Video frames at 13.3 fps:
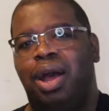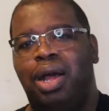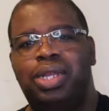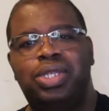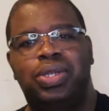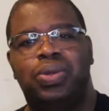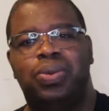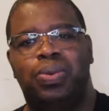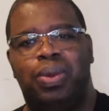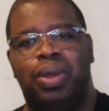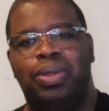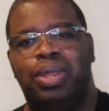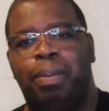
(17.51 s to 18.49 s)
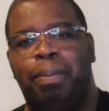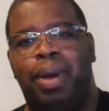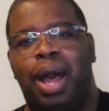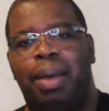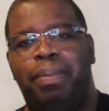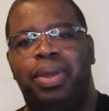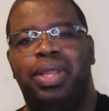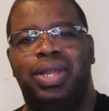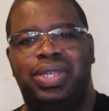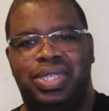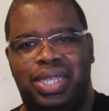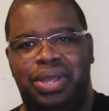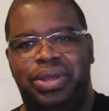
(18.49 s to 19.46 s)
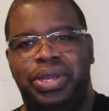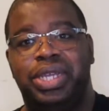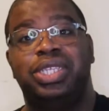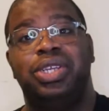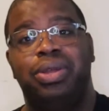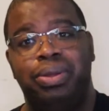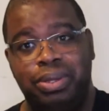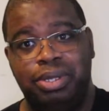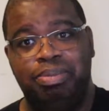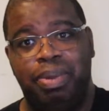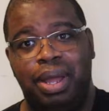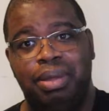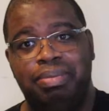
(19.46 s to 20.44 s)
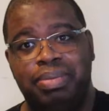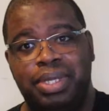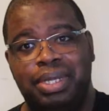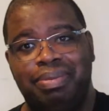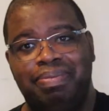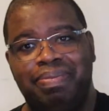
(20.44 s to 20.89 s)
also wrote the popular series Goosebumps.